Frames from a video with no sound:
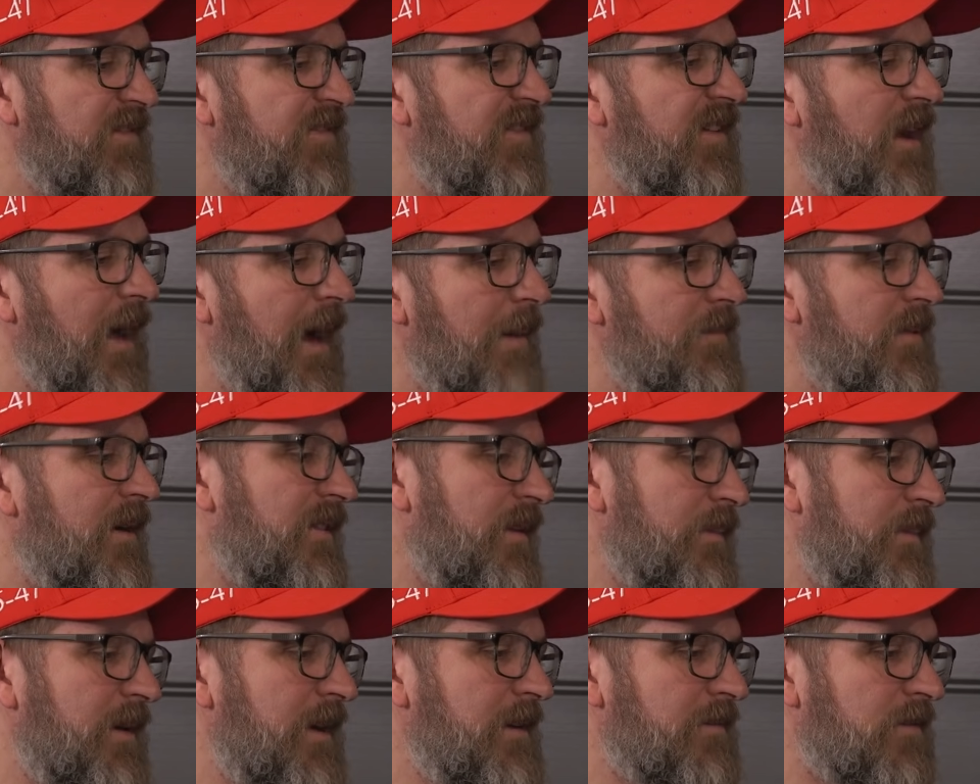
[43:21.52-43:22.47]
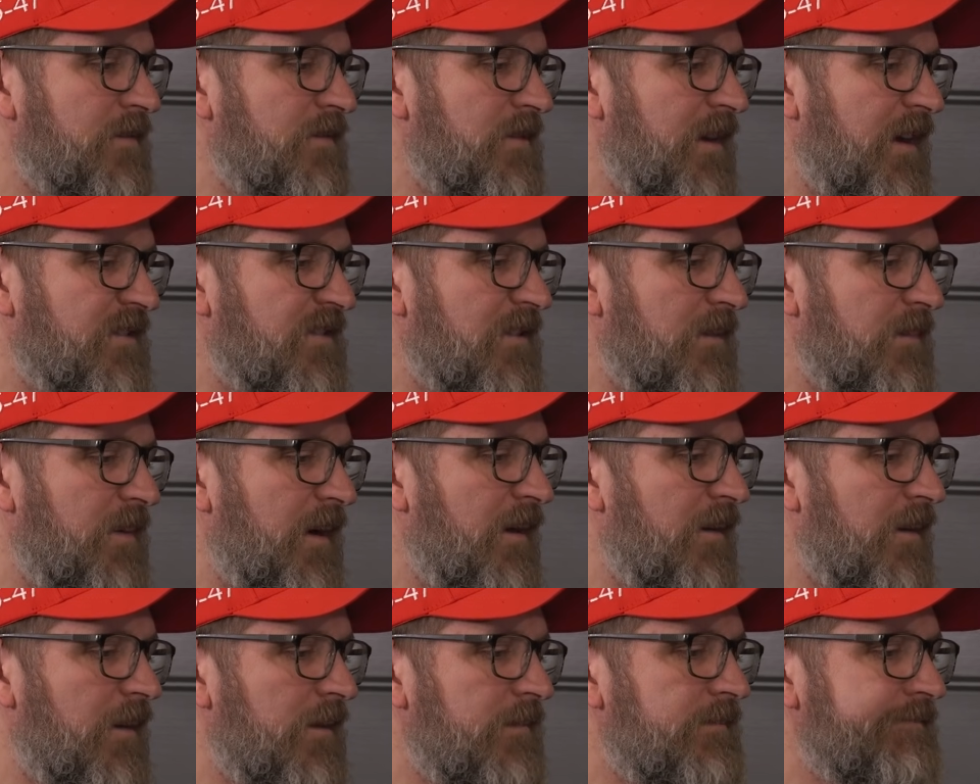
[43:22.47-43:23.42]
phenomenon of the peaceful transfer of
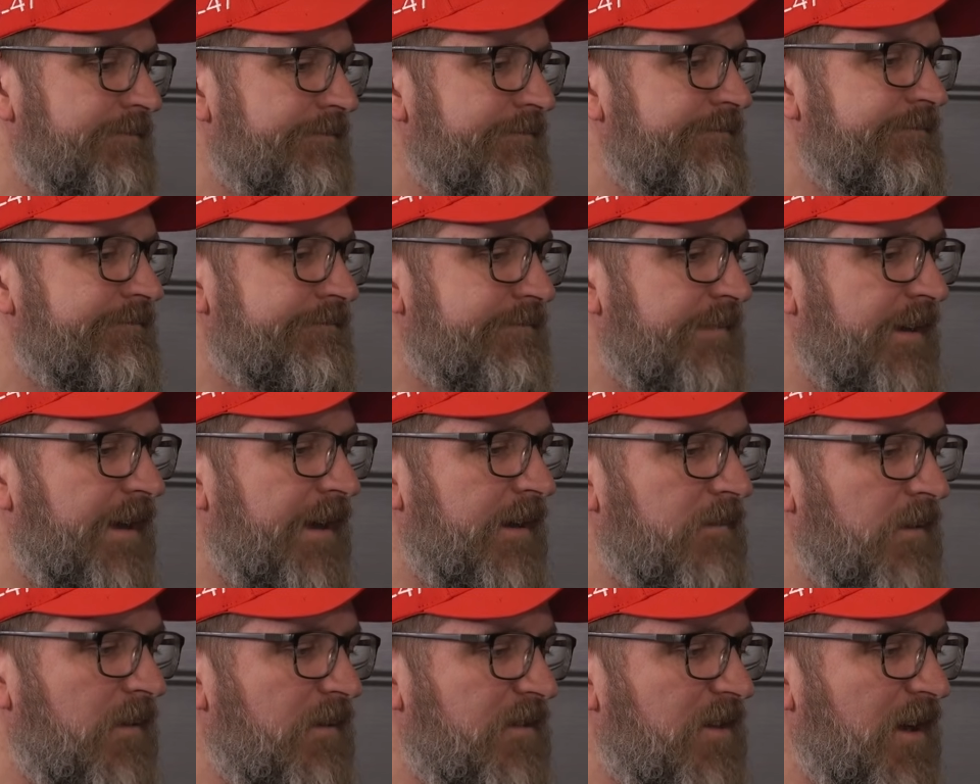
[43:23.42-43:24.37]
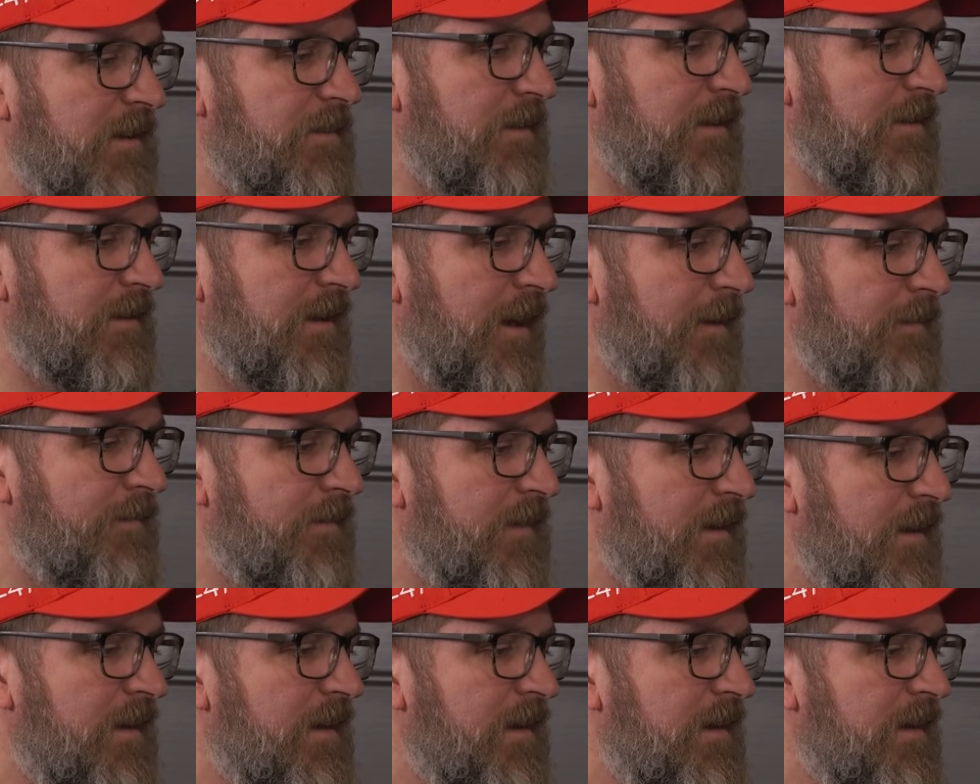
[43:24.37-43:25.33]
power. Yeah, we talked about that.
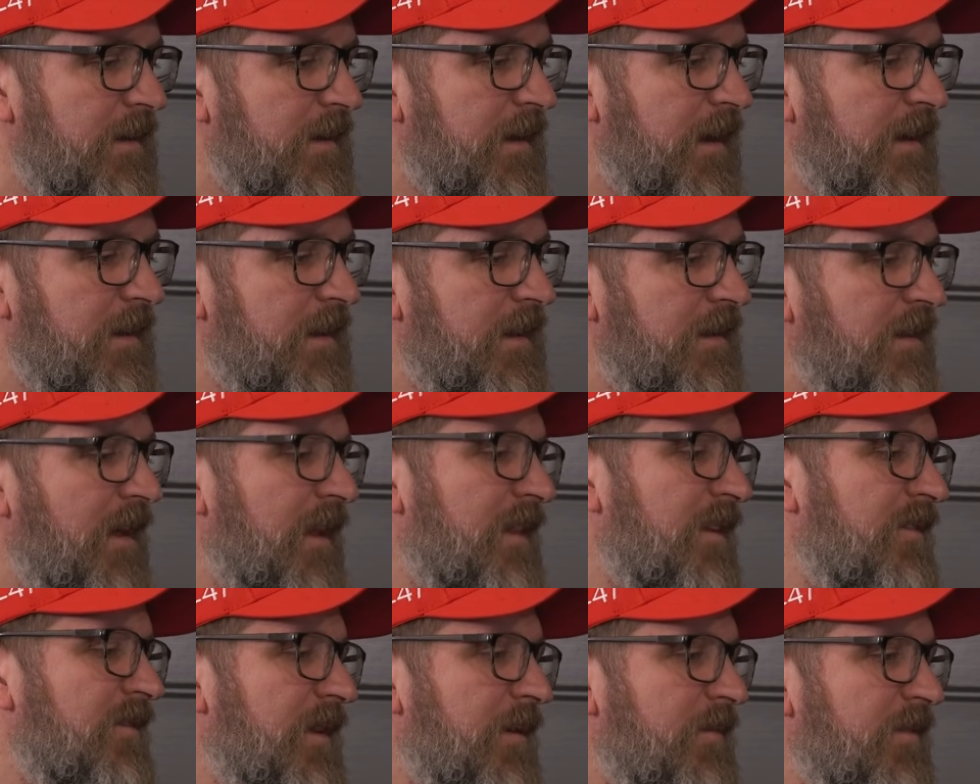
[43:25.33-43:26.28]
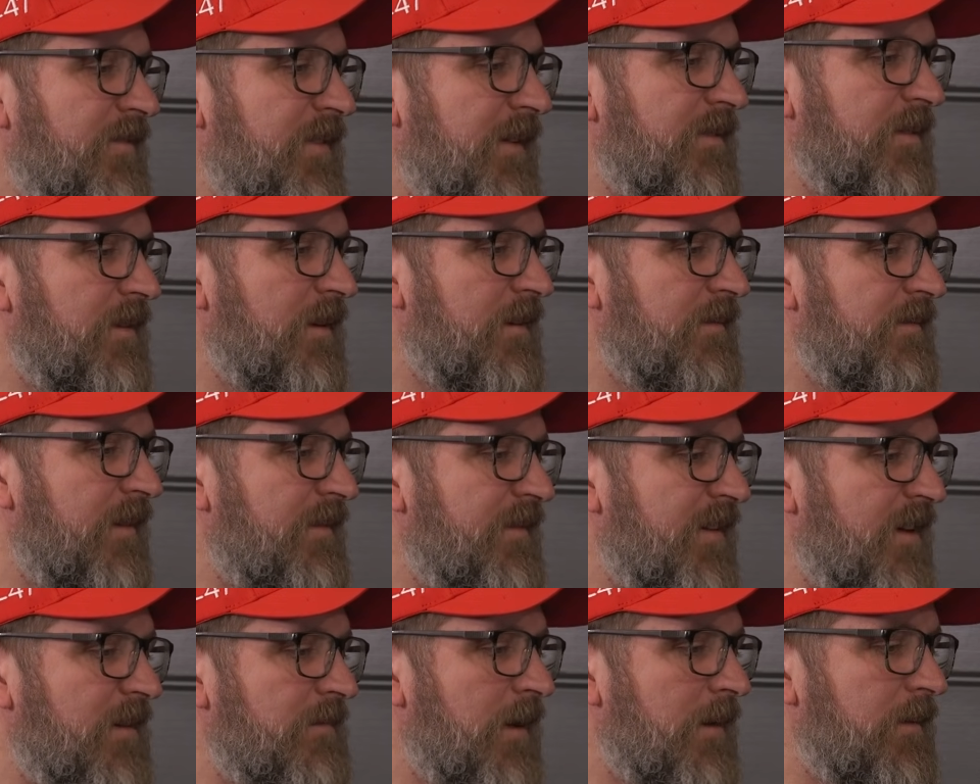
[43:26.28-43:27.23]
And then number 15, my
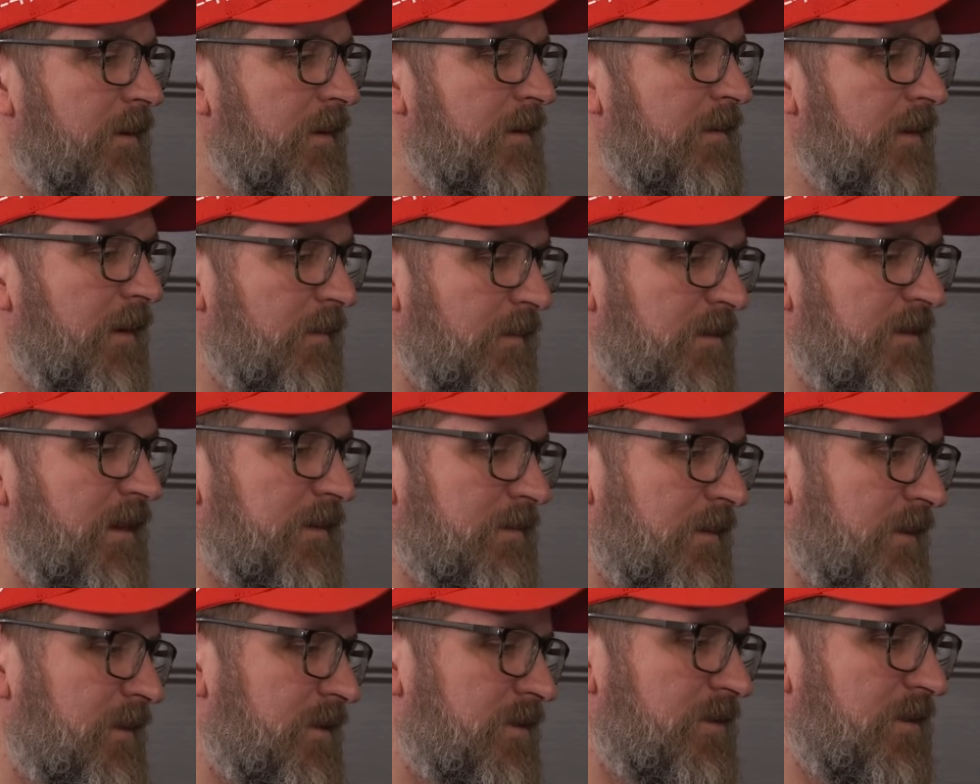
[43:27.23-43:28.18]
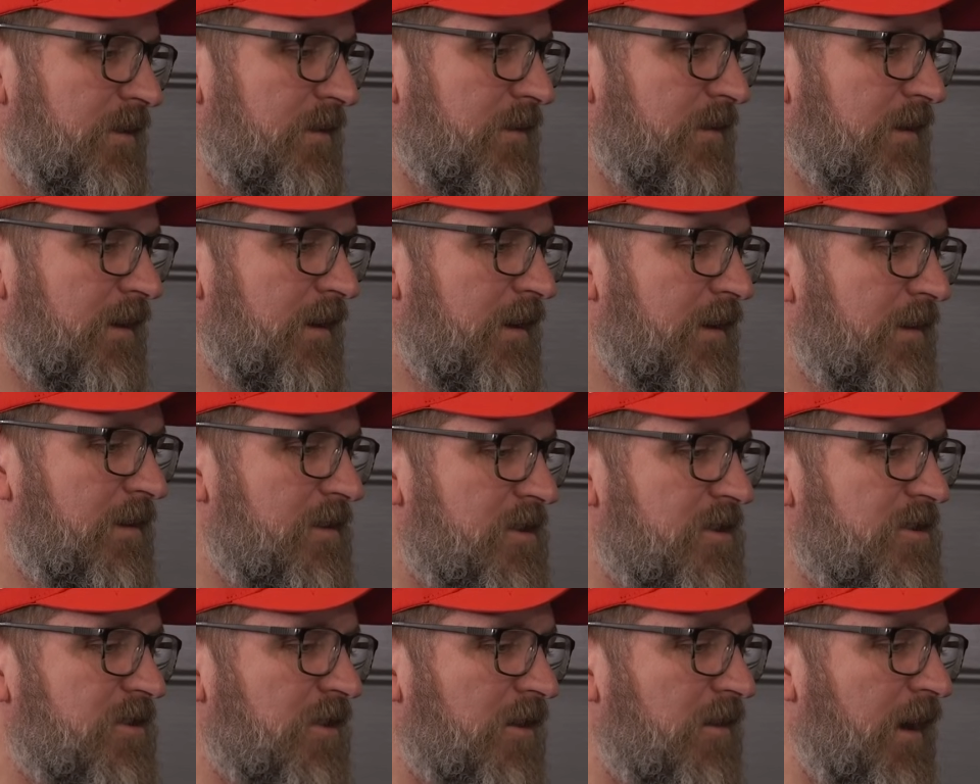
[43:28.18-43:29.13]
favorite moment, and we talked about this too, was
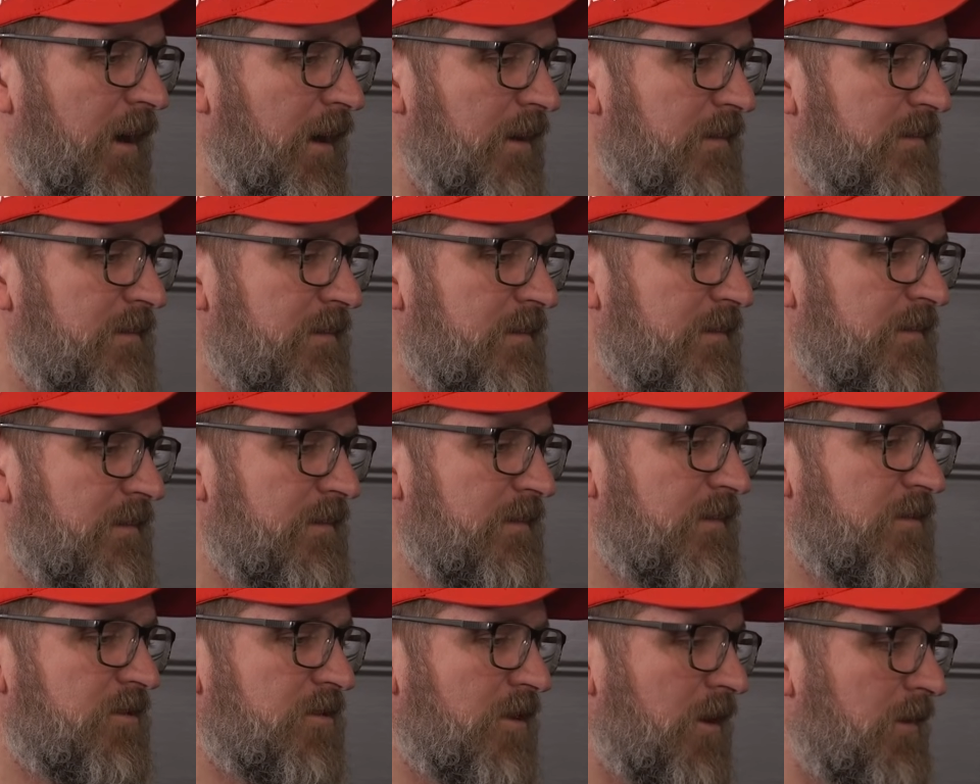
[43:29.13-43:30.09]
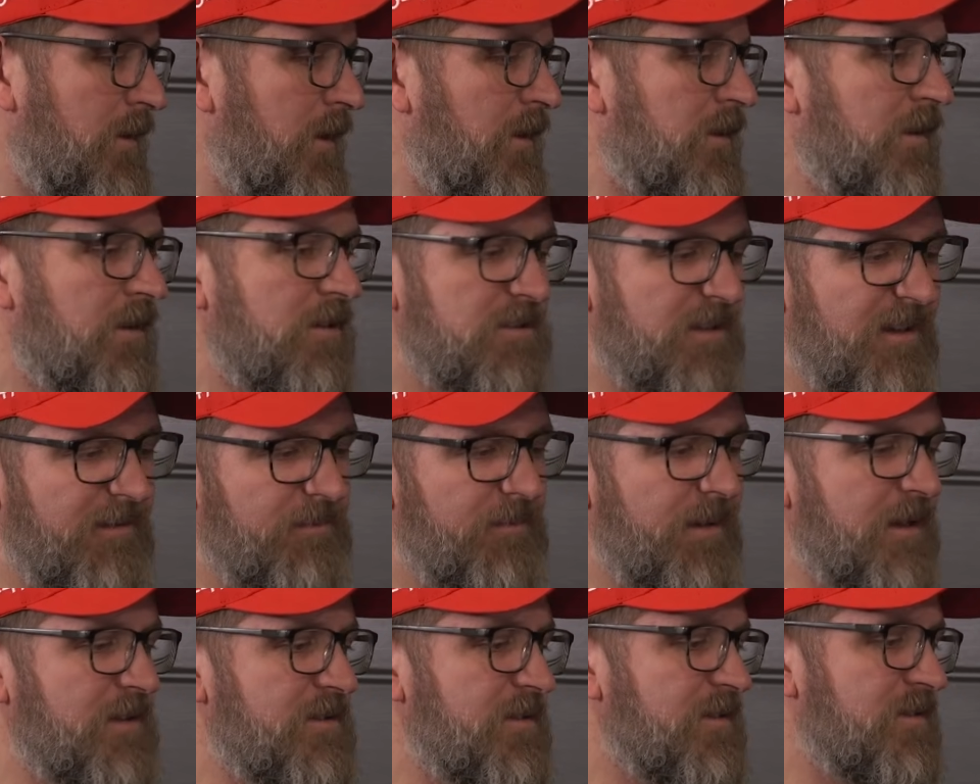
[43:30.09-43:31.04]
just the crowd. Joe Rogan, Jeff
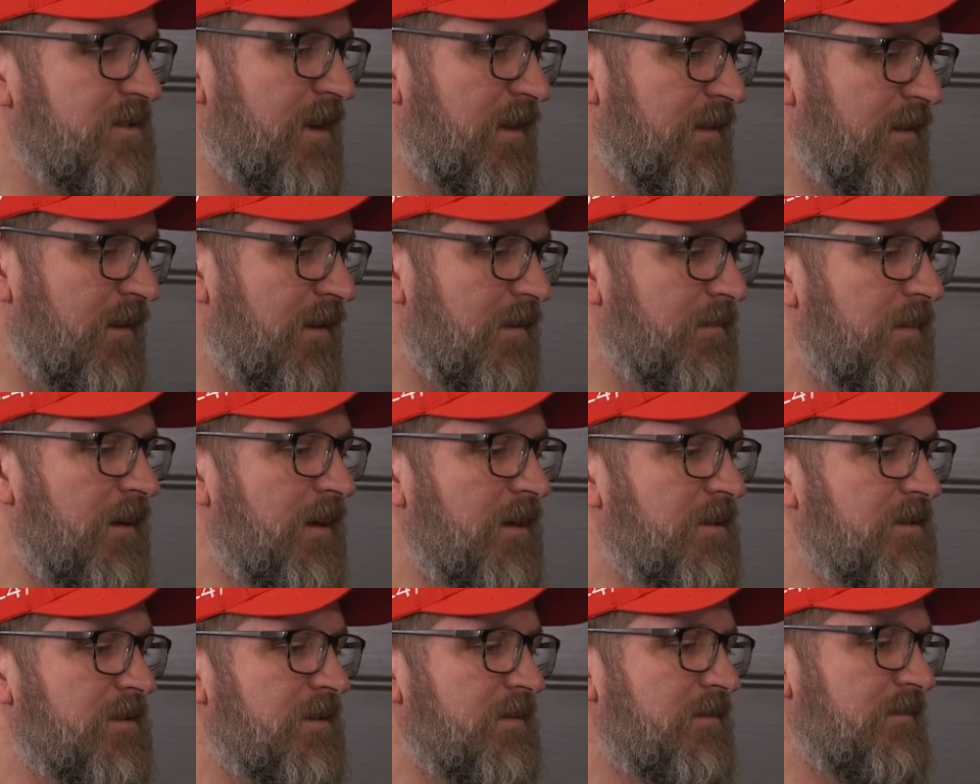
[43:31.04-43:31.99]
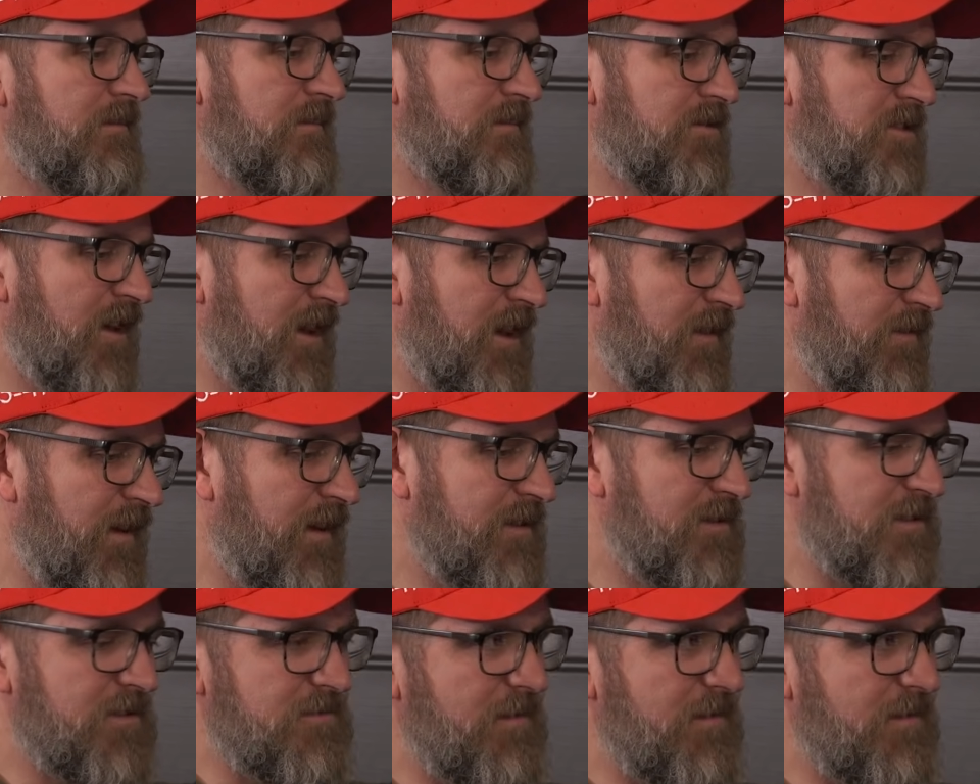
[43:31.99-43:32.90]
Bezos, Elon Musk, J.D. Vance's